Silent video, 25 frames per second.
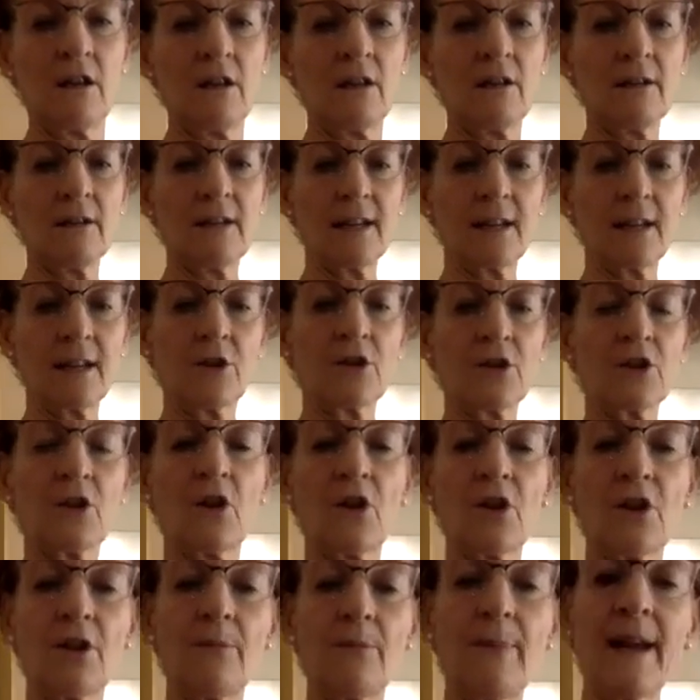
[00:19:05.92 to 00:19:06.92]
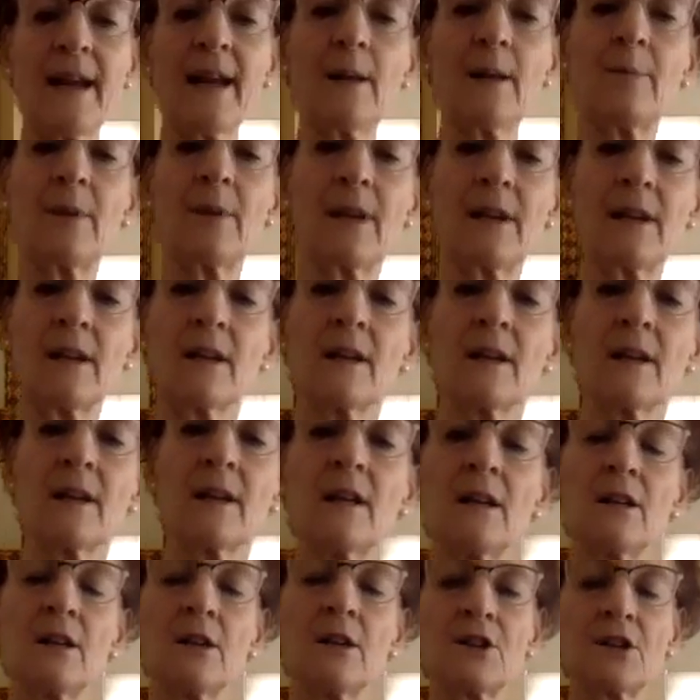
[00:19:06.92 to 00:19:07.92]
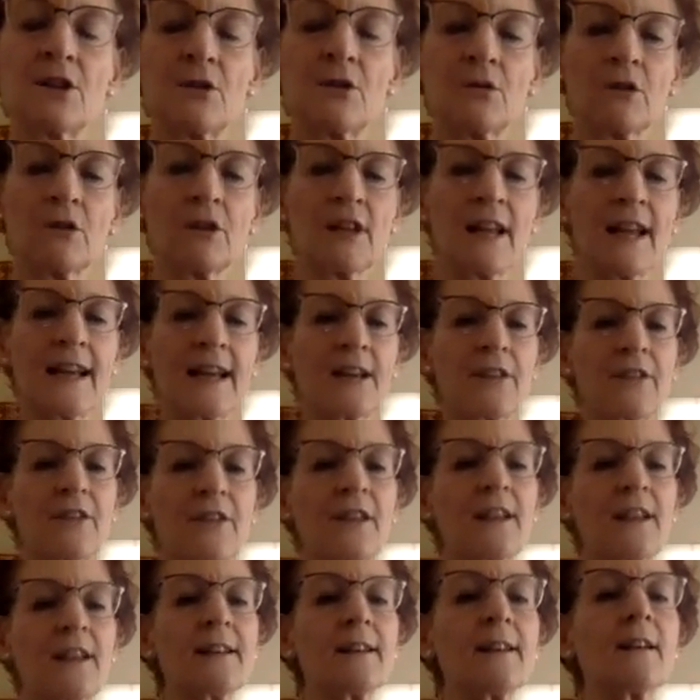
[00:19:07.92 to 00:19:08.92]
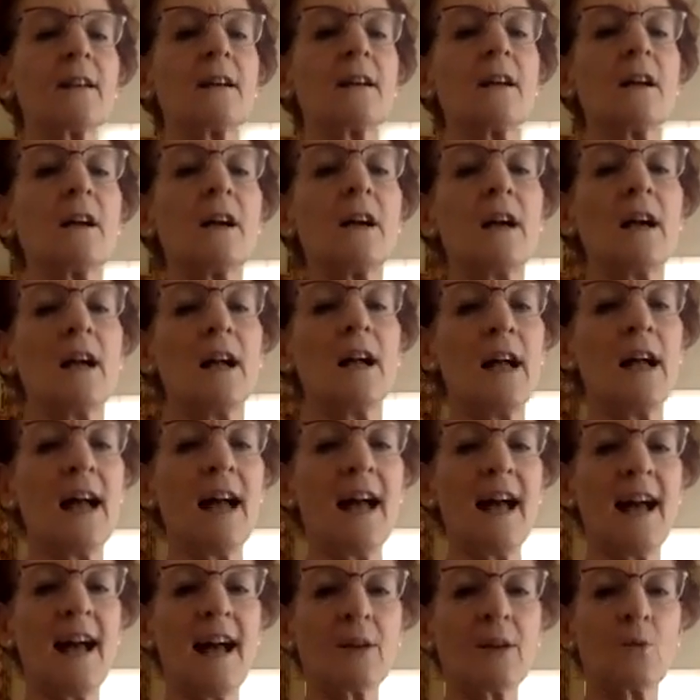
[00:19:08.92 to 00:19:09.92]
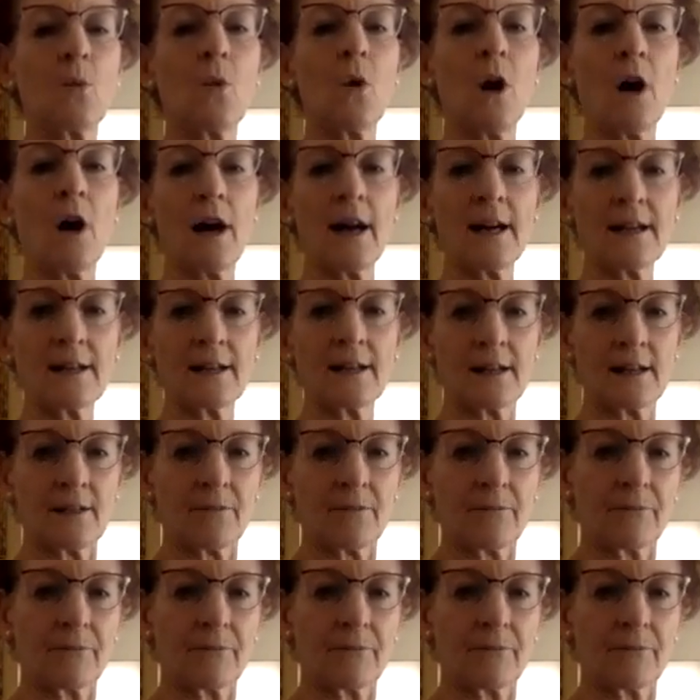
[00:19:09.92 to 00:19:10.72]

like you saw the baby, to lengthen and widen.